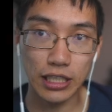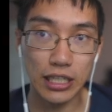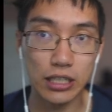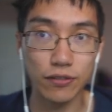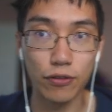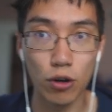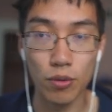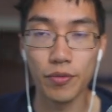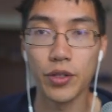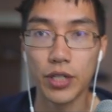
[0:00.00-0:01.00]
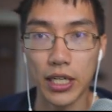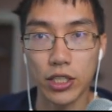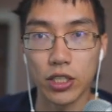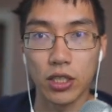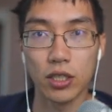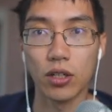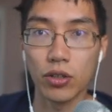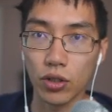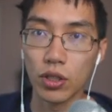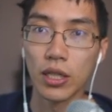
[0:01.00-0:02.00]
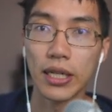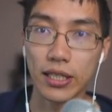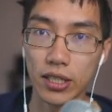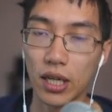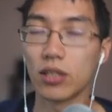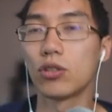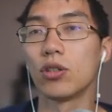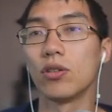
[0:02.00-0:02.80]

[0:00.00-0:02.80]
is a form of mutation, although it's not sort